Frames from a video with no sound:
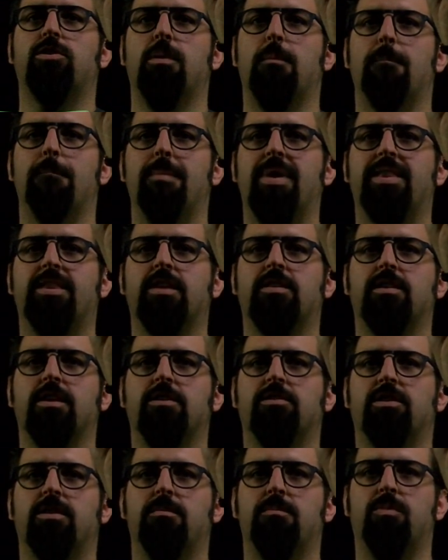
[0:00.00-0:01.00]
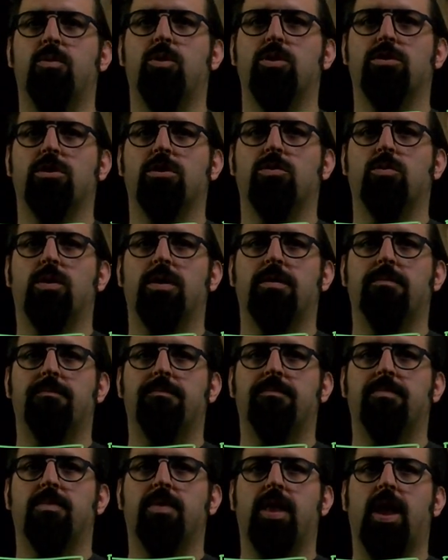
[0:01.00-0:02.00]
the method is an important one.
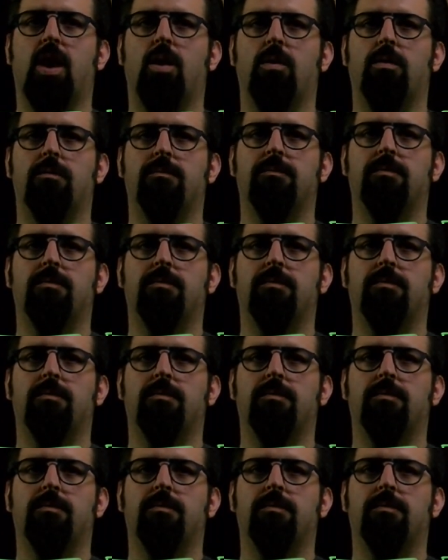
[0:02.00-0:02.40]
Now,